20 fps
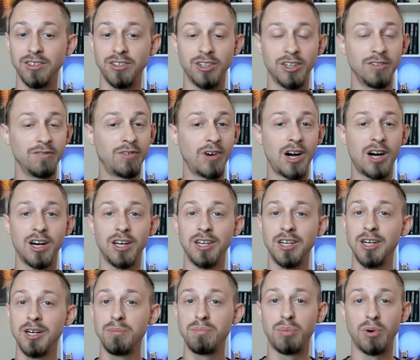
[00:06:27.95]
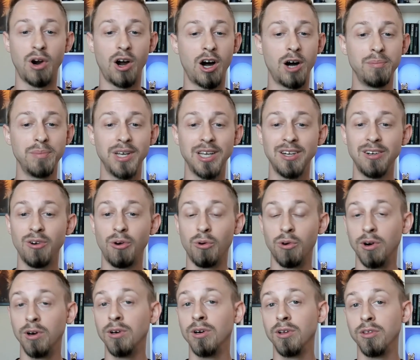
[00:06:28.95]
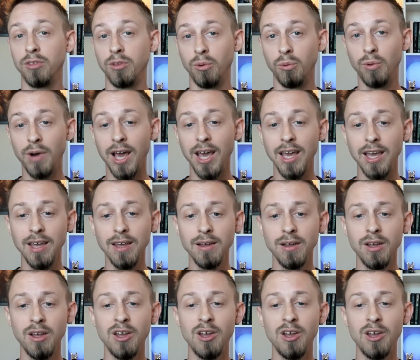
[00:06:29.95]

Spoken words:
Nirvana, Brahman, or the Way